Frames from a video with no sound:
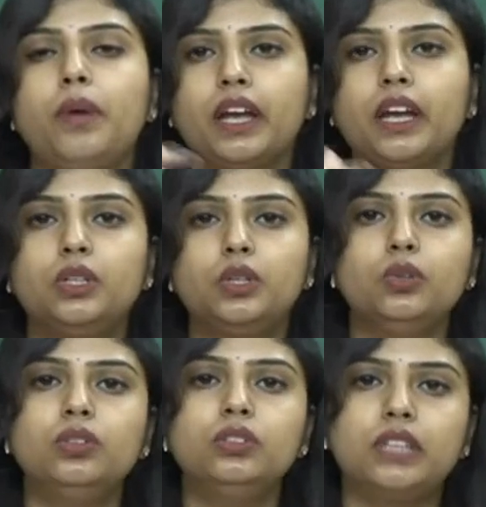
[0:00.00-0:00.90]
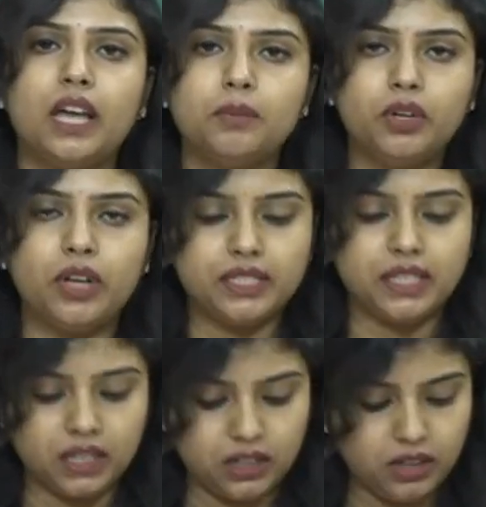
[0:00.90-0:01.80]
timeout
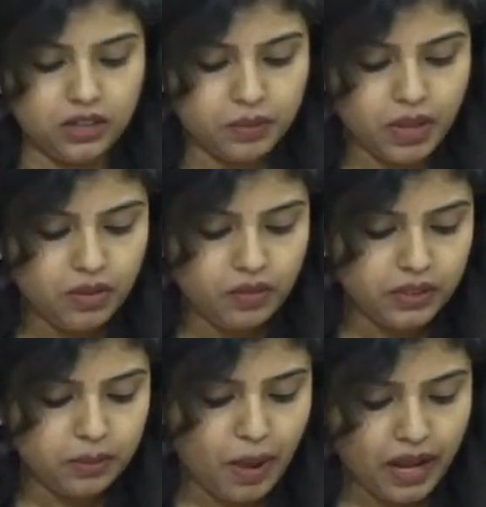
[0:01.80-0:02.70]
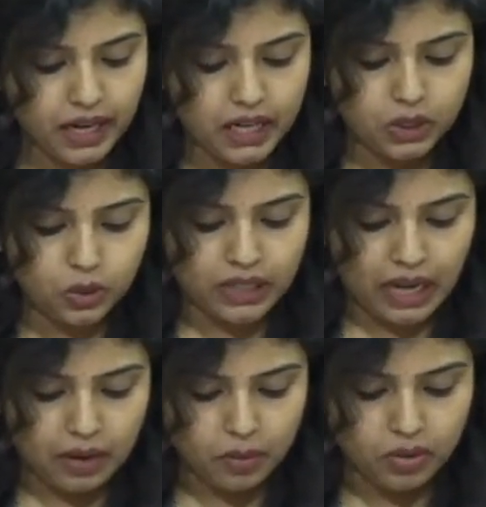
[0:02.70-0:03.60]
has occurred. When the packet 2
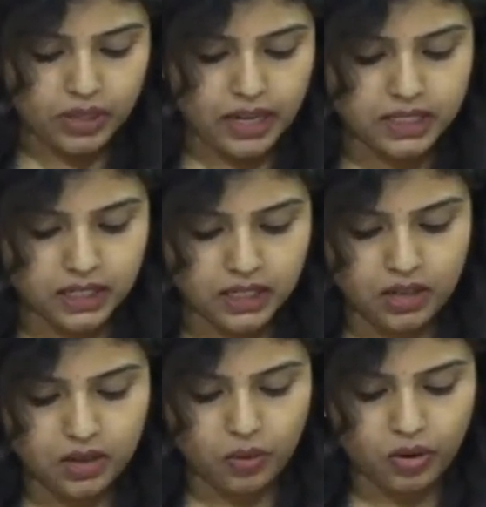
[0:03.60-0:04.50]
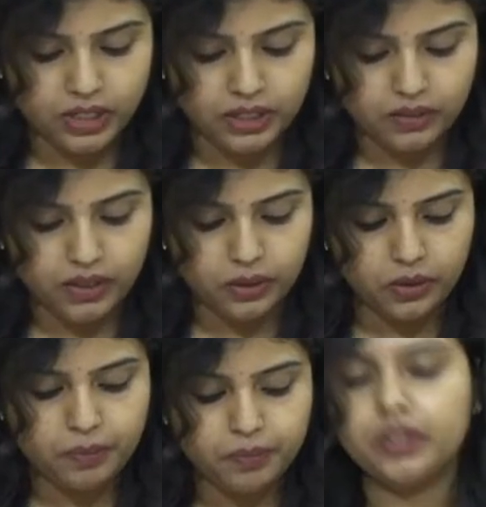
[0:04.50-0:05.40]
timeout has occurred, what it will
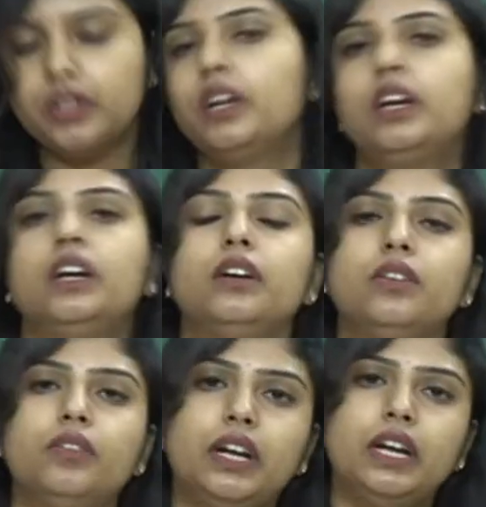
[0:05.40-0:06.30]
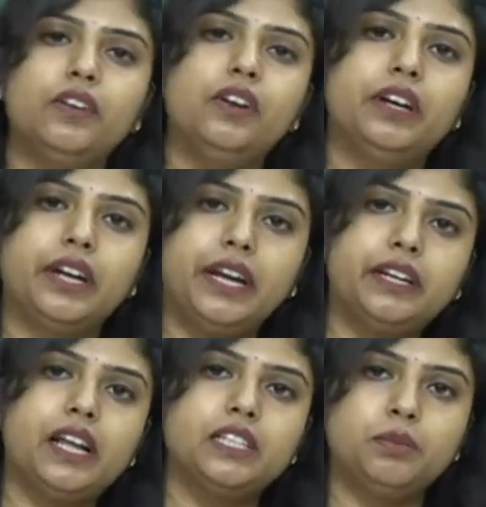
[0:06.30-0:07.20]
do? When it will
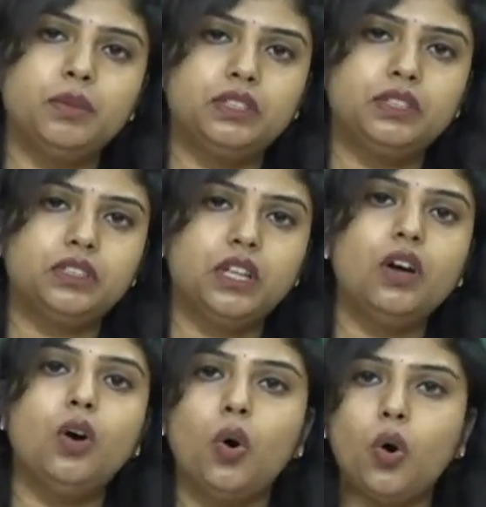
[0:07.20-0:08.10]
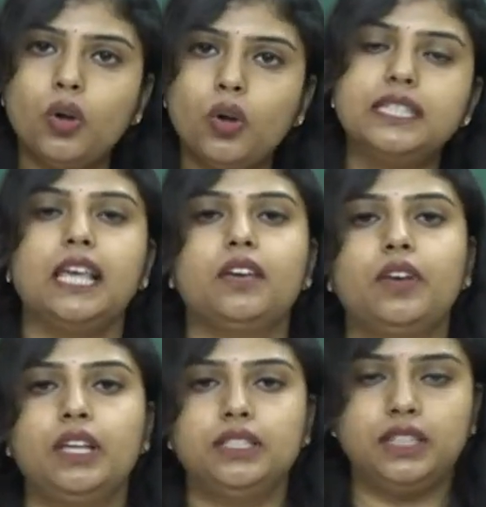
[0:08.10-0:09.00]
retransmit the whole
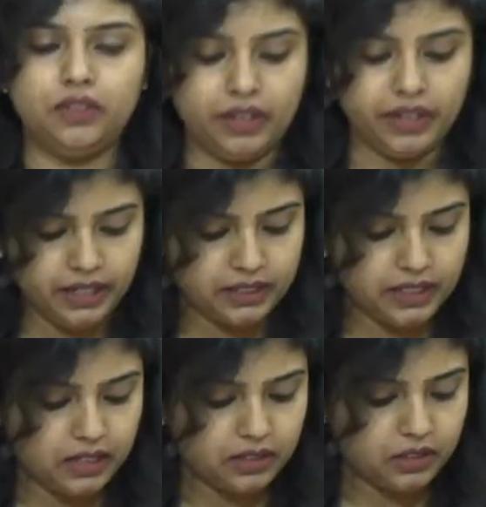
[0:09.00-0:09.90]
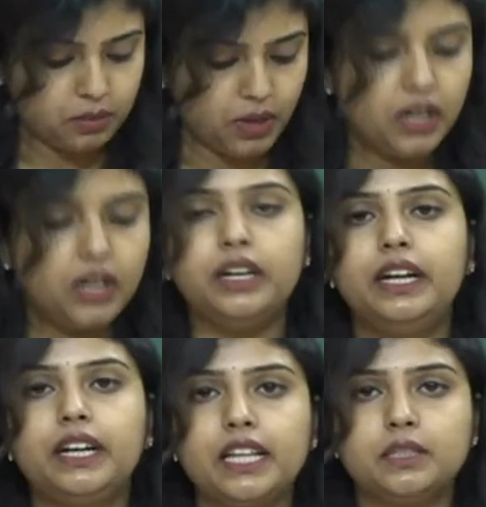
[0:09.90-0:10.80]
sequence, it will
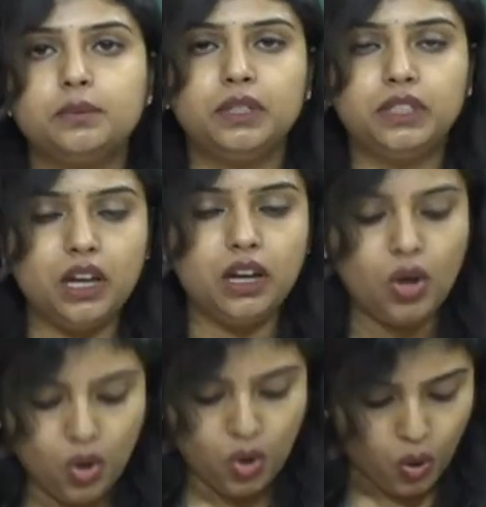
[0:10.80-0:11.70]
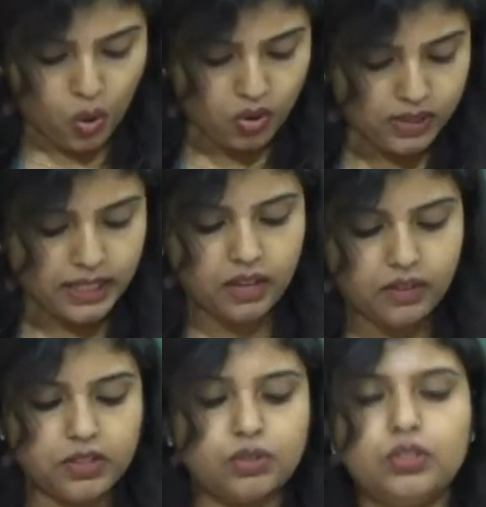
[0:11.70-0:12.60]
retransmit the whole
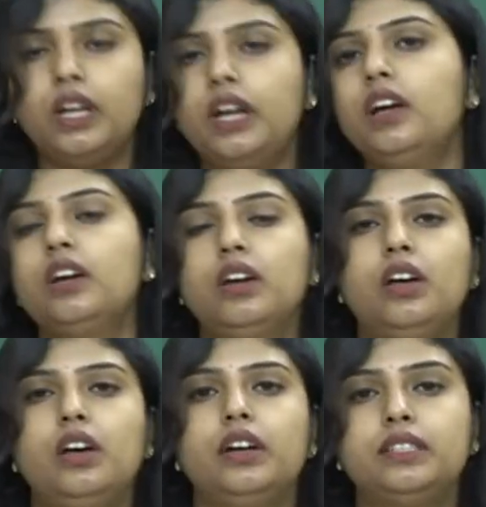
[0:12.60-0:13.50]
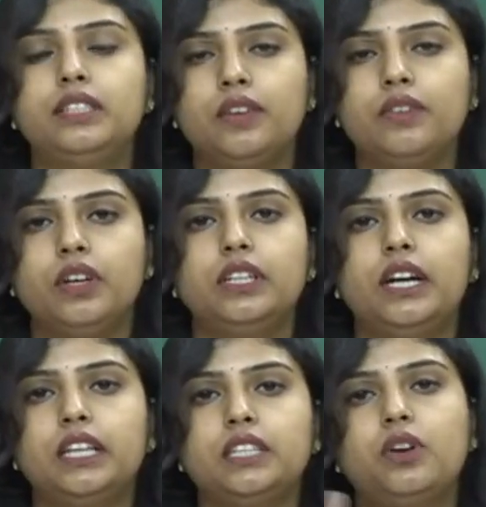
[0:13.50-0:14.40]
sequence to the receiver.
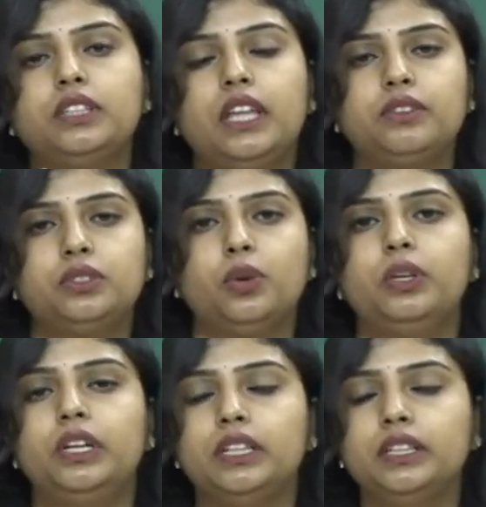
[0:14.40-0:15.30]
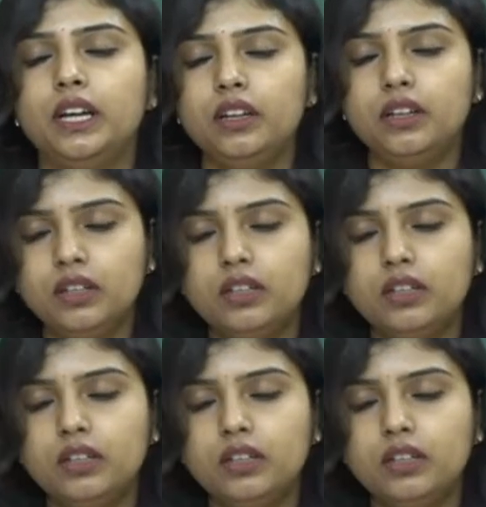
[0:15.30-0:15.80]
That is what they have shown it in the